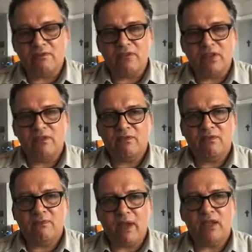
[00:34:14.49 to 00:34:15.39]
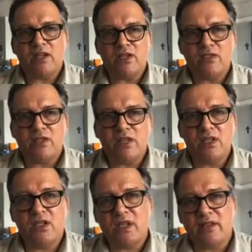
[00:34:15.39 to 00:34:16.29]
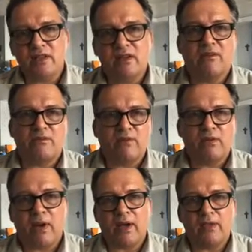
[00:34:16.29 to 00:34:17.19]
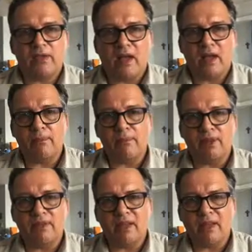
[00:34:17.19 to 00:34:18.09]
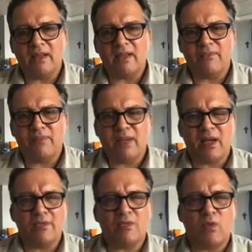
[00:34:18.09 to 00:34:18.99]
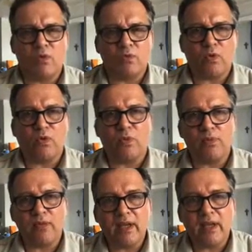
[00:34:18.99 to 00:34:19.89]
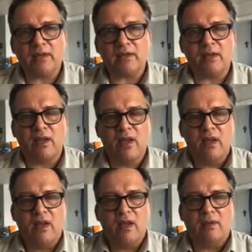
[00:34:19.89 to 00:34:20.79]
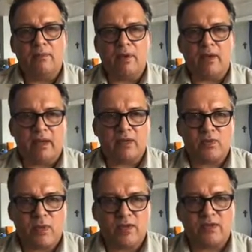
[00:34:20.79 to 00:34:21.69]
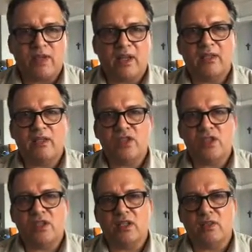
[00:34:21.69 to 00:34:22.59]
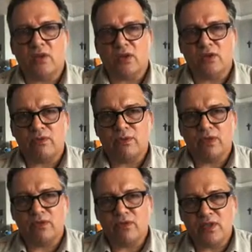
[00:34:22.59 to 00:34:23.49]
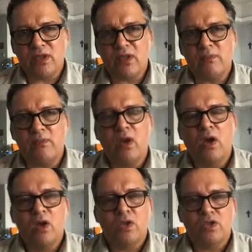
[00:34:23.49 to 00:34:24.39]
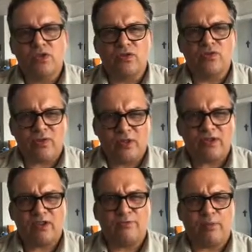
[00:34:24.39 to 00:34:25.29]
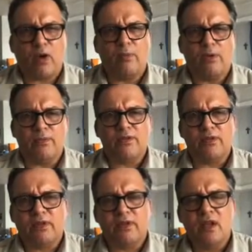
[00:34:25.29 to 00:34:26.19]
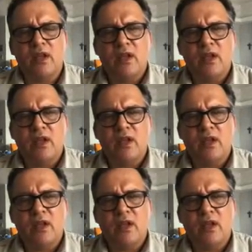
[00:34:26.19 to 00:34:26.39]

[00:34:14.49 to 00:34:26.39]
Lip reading: we managed to see each other quite a time, but then it becomes more and more complicated. My ex-wife then, she didn't want me to see him, so lots of problems. And